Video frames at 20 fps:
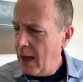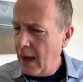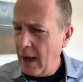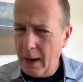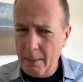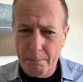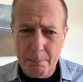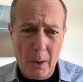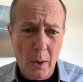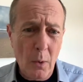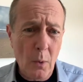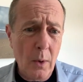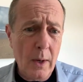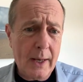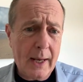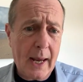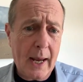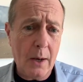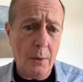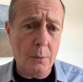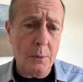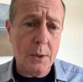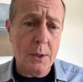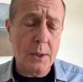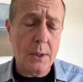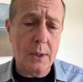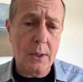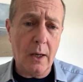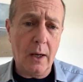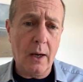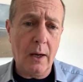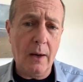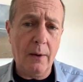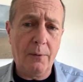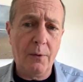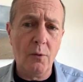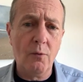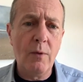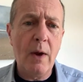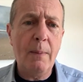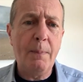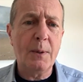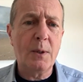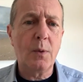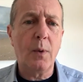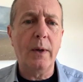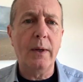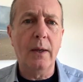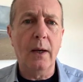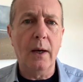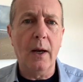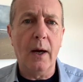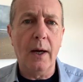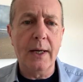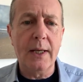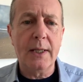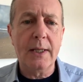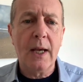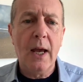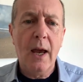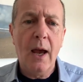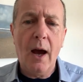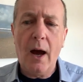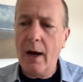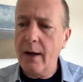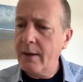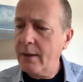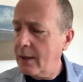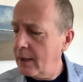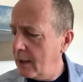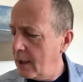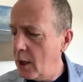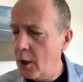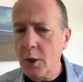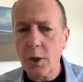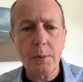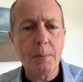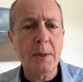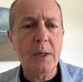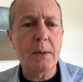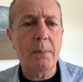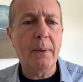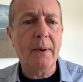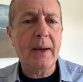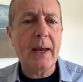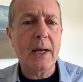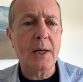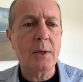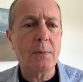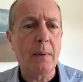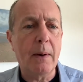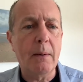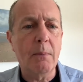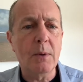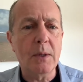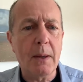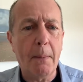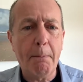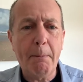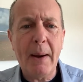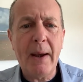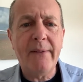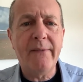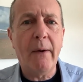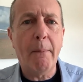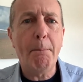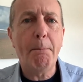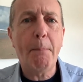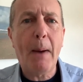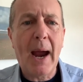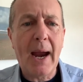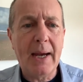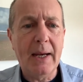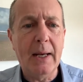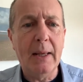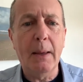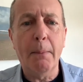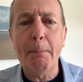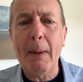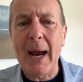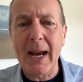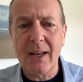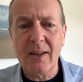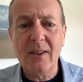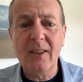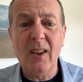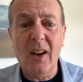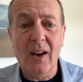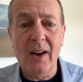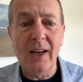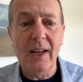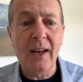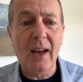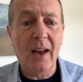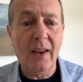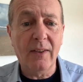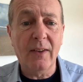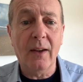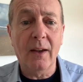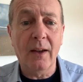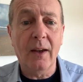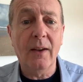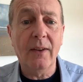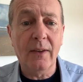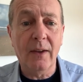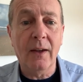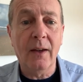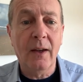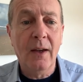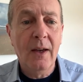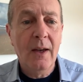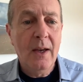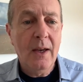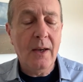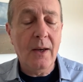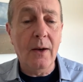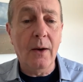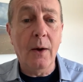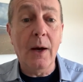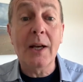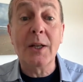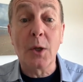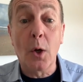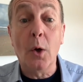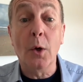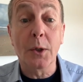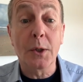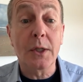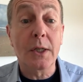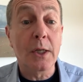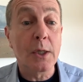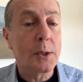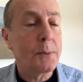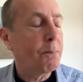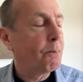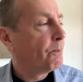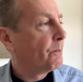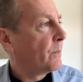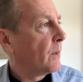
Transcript: By all accounts, if you read between the lines, I think the Archbishop of Canterbury was a bit of a pain in the backside as a hostage.